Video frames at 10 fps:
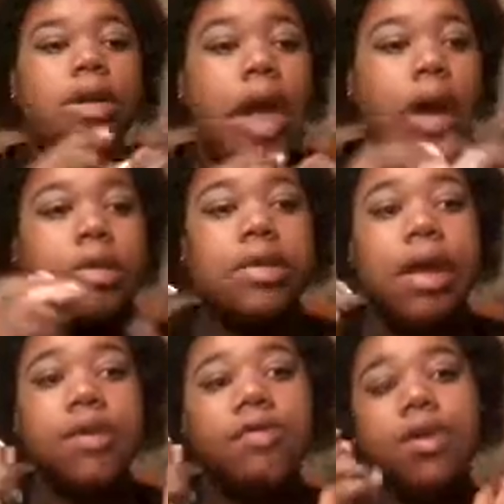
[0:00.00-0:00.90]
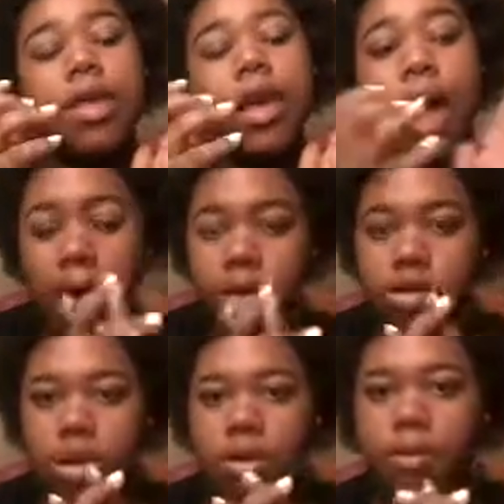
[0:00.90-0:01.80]
Now it's time for the
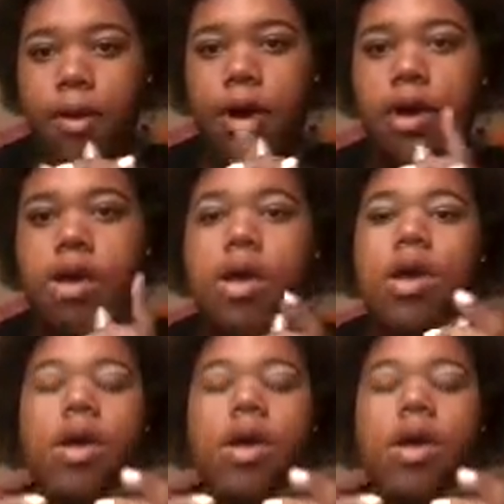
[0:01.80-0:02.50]
eyeshadow part,